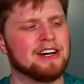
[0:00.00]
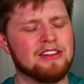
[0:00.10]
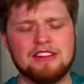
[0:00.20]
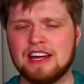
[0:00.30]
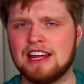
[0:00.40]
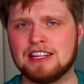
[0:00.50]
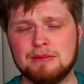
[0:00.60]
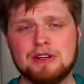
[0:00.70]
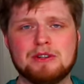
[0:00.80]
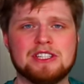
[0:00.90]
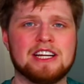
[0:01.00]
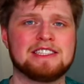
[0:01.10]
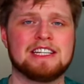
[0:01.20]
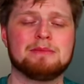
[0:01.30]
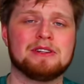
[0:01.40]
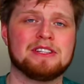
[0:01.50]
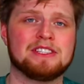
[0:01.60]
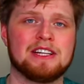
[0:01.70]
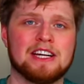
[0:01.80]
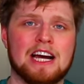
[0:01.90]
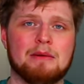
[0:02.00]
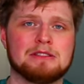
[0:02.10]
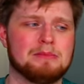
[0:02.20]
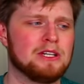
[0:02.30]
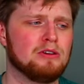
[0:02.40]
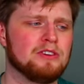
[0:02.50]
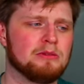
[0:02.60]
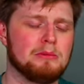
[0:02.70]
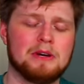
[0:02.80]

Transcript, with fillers: Other than that, let me know what you guys think about this in the comments below. If you're gonna be